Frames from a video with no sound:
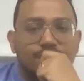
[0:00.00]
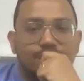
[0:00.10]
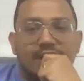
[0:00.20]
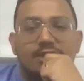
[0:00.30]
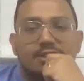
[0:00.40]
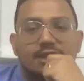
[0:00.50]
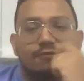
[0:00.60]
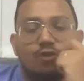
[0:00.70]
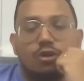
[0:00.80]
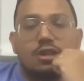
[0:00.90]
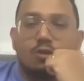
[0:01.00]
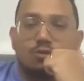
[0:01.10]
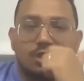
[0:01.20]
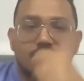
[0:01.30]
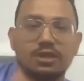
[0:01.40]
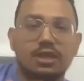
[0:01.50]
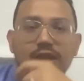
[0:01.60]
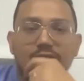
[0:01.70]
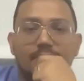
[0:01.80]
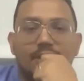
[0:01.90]
chains, if not thousands, in
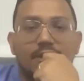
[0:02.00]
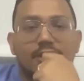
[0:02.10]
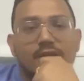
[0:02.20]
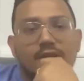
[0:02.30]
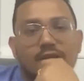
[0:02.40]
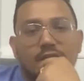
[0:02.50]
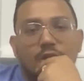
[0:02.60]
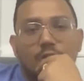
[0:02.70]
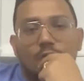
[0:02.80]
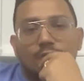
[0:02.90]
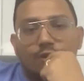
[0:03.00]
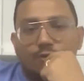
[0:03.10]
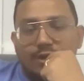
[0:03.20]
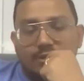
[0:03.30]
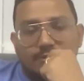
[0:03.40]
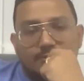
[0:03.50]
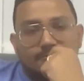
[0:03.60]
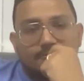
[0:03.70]
the coming few years.